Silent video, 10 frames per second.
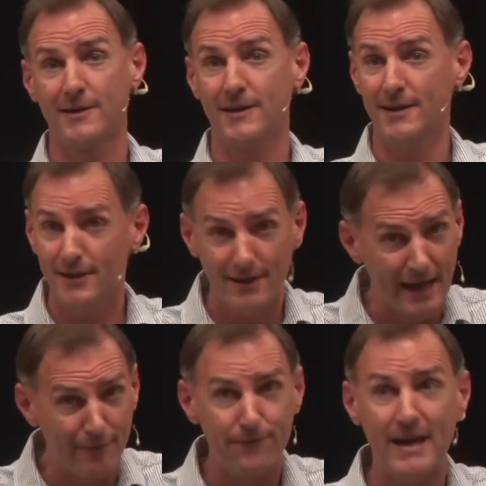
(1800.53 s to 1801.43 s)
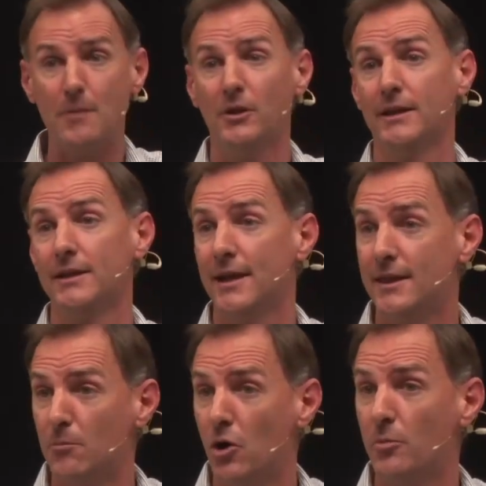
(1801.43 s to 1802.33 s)
in that family at
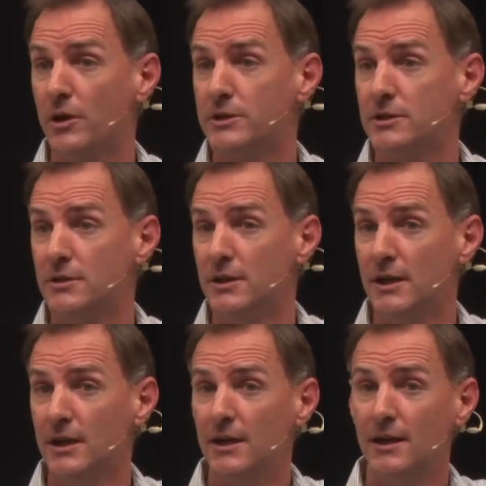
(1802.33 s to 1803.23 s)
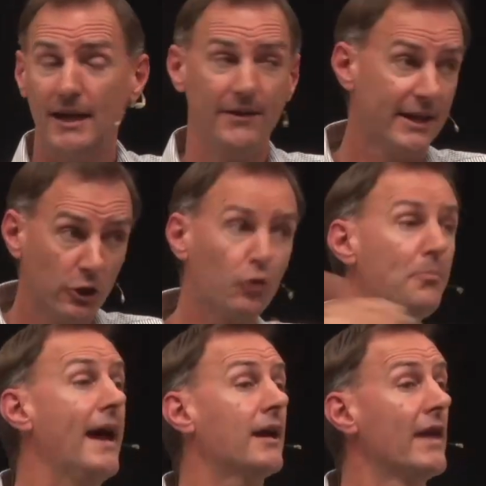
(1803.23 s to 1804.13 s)
the moment. And they can look
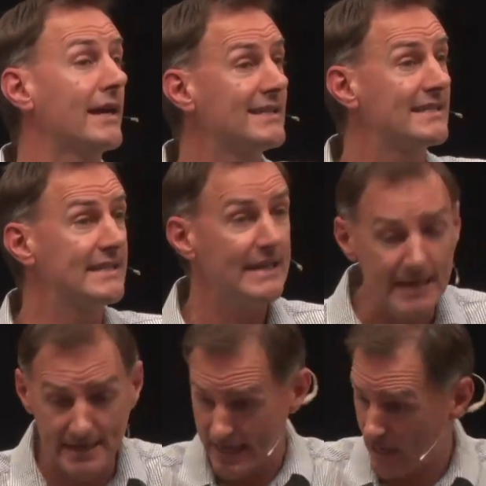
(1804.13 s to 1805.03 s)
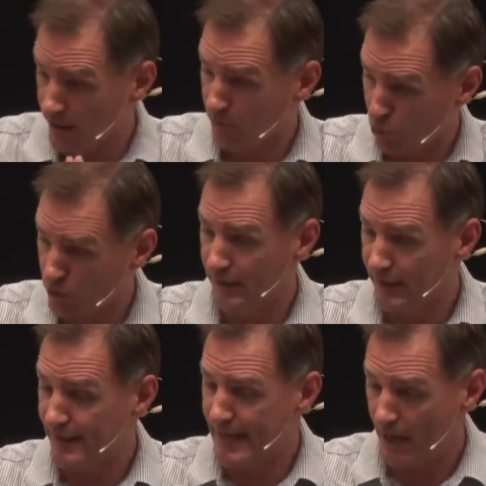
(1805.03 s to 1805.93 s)
back and they can see now a little more
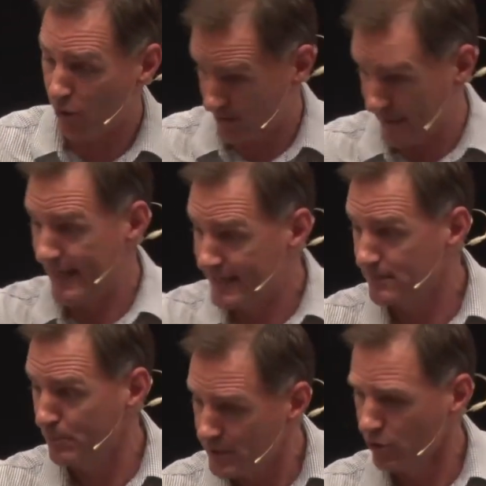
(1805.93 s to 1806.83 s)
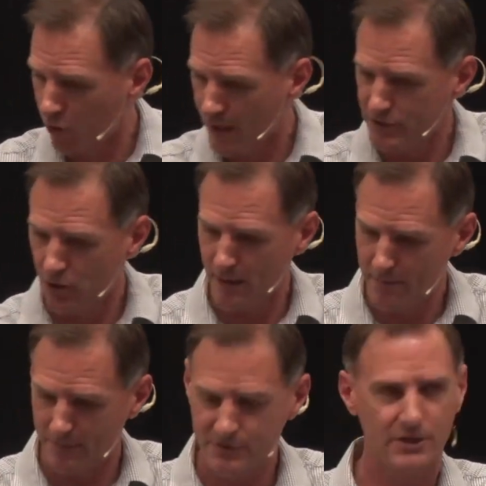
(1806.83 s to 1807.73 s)
clearly how it hasn't been the right time
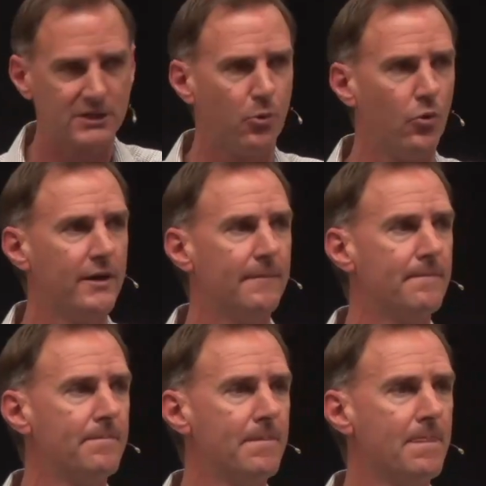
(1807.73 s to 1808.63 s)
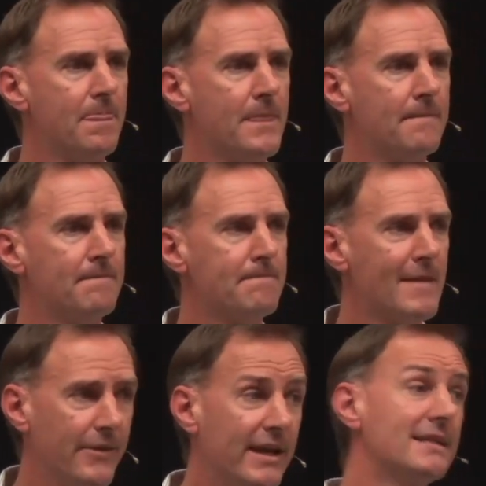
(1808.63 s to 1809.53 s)
up to this point.
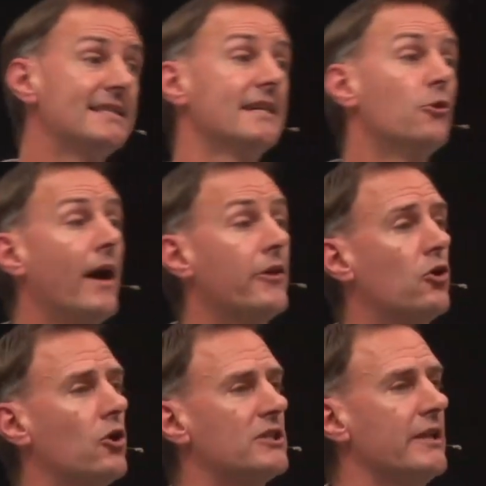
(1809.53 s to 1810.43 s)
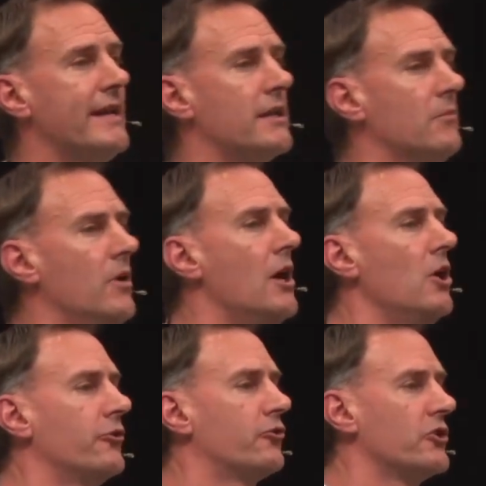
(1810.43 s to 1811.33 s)
and they can see the way that God's leading them
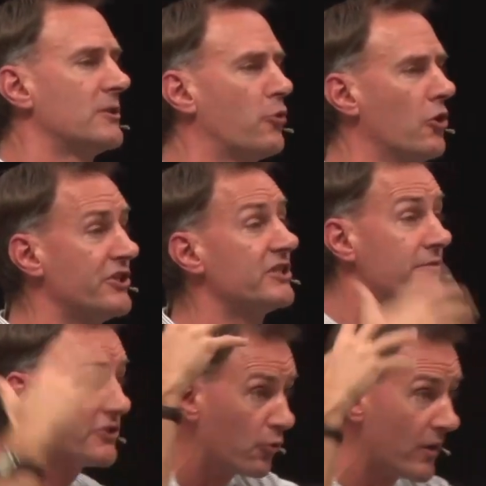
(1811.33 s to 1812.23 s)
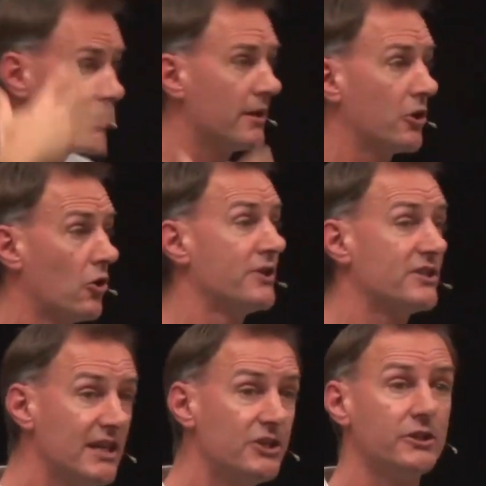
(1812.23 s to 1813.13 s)
through this process of surrender, that God's
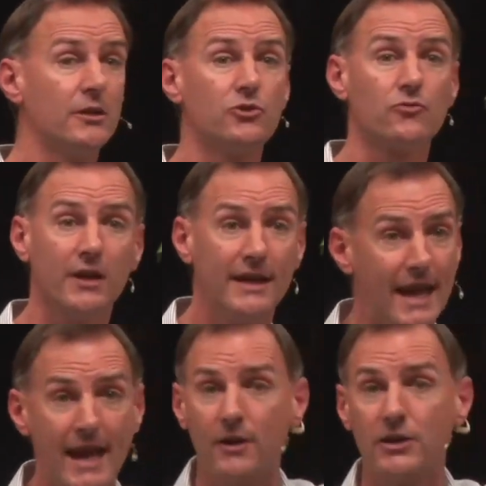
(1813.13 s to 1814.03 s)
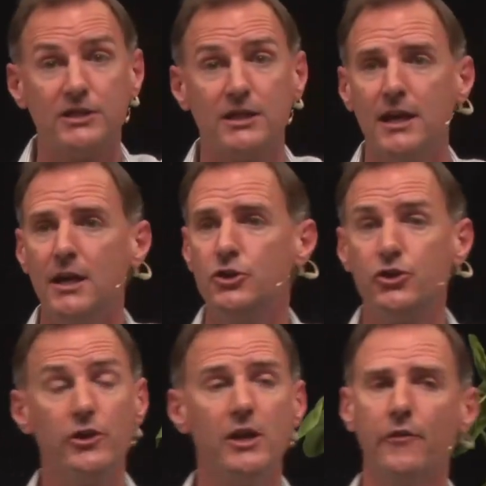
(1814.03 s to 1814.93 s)
teaching them to really hand this
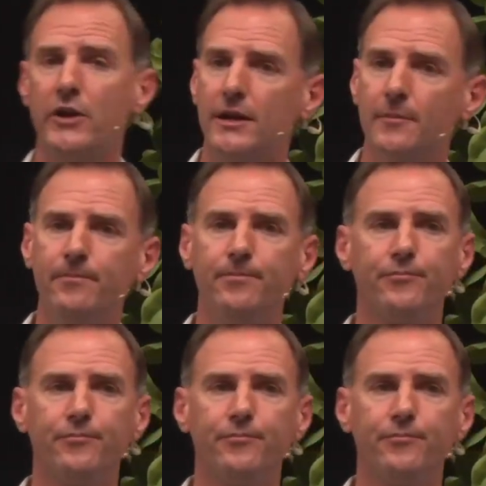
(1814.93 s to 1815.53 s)
journey over to Him